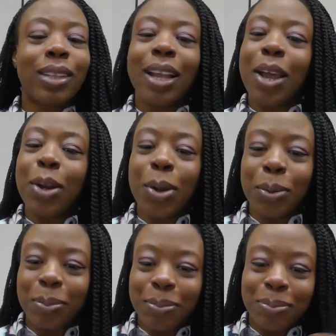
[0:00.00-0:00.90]
I know,
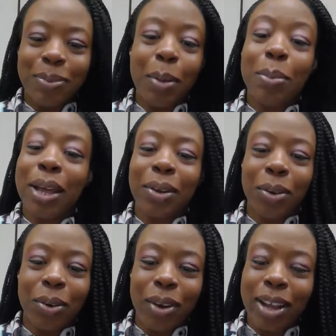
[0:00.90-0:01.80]
black don't
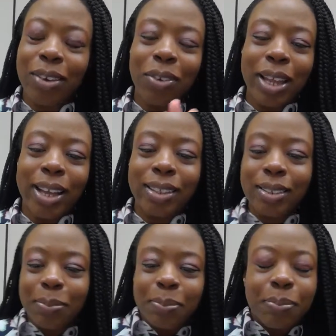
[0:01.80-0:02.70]
crack, relax.
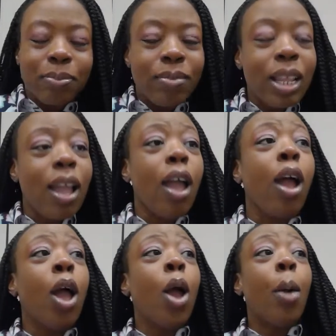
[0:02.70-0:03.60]

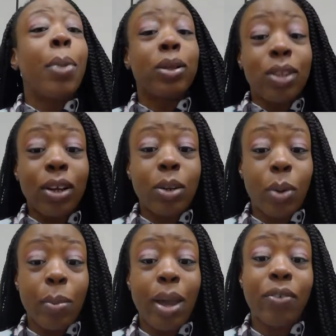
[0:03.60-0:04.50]
But I was talking to one
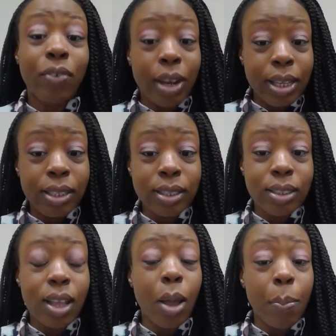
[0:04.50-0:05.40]
of my friends
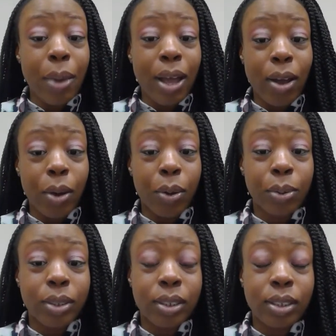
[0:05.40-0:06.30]
about